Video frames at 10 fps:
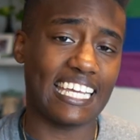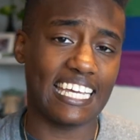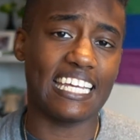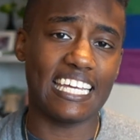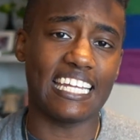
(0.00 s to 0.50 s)

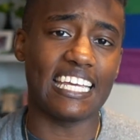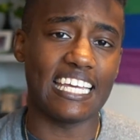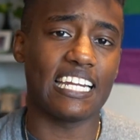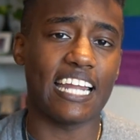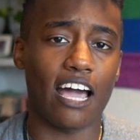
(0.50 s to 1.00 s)
get it
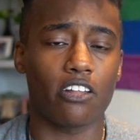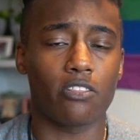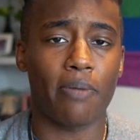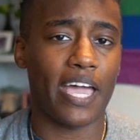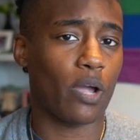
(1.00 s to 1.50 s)
in and out of the
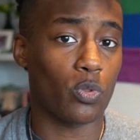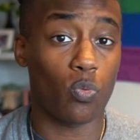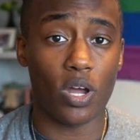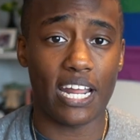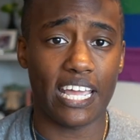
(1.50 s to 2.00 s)
bag with
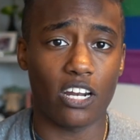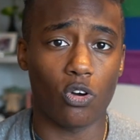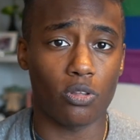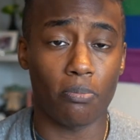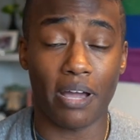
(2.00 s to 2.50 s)
one hand
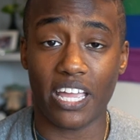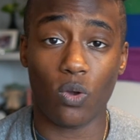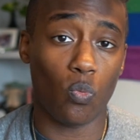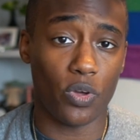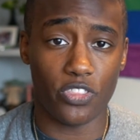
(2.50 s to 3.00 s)
on the bike
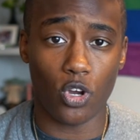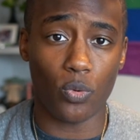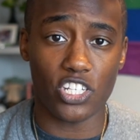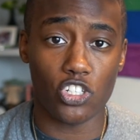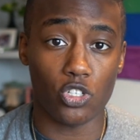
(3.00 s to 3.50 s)
with no
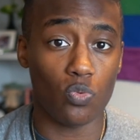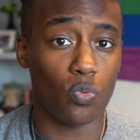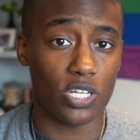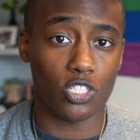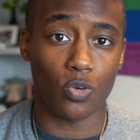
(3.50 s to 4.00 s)
issue
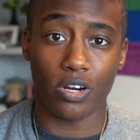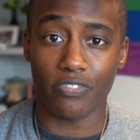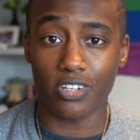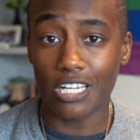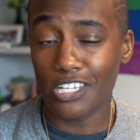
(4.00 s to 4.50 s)
whatsoever.